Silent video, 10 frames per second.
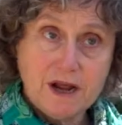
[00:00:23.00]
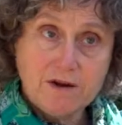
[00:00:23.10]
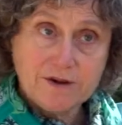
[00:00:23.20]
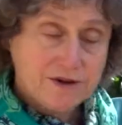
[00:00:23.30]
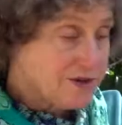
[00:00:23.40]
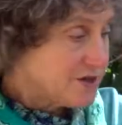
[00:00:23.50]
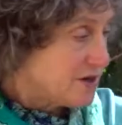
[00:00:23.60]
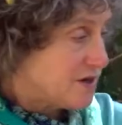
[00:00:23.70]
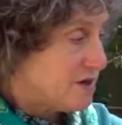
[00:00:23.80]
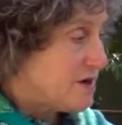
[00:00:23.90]
heritage
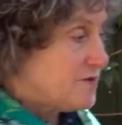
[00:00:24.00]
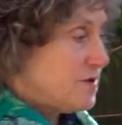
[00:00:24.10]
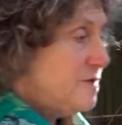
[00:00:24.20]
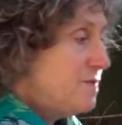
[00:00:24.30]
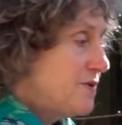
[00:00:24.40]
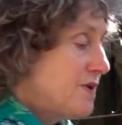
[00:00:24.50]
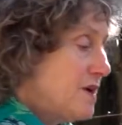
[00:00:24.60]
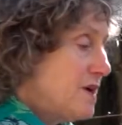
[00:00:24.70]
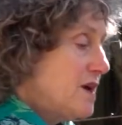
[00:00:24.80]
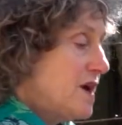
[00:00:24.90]
of herbs.
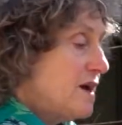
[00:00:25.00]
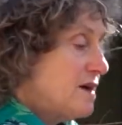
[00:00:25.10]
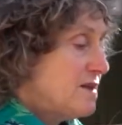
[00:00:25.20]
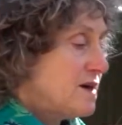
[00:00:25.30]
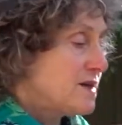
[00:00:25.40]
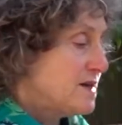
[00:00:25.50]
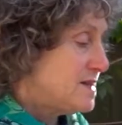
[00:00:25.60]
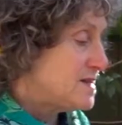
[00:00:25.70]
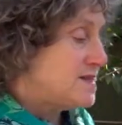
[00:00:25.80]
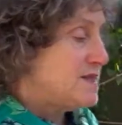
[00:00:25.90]
Like
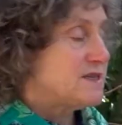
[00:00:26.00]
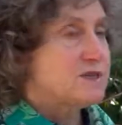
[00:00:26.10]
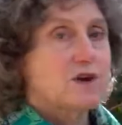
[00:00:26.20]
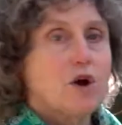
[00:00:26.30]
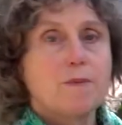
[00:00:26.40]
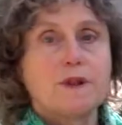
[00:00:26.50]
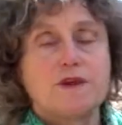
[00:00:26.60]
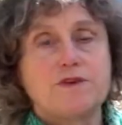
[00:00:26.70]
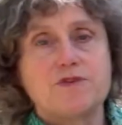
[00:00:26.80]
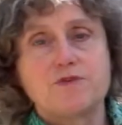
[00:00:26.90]
this is a commonly used